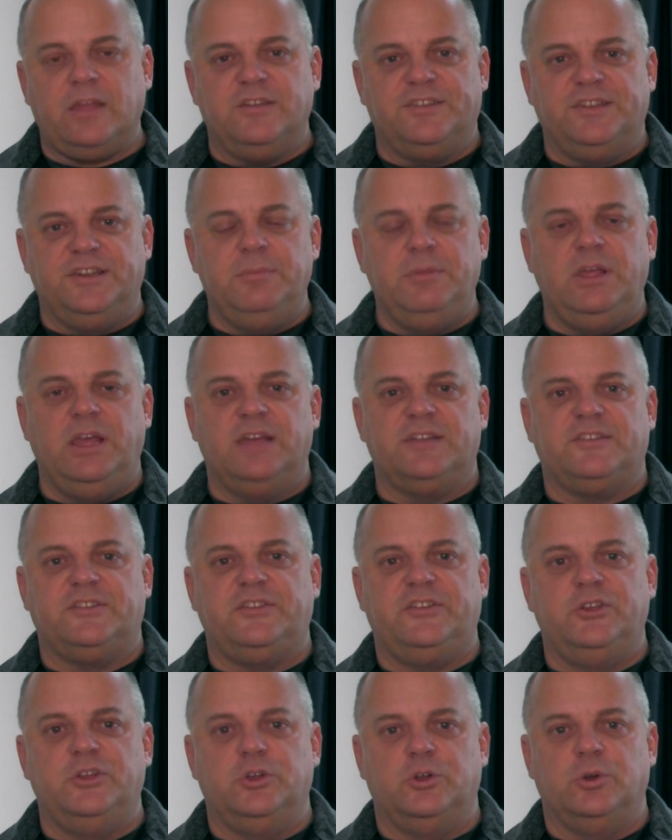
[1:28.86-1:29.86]
s
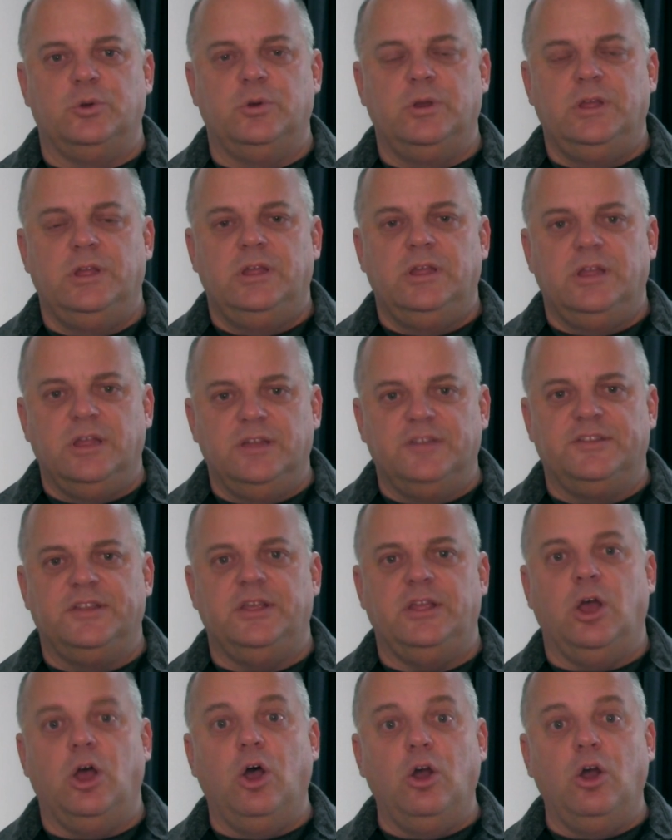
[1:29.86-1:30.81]
2 is the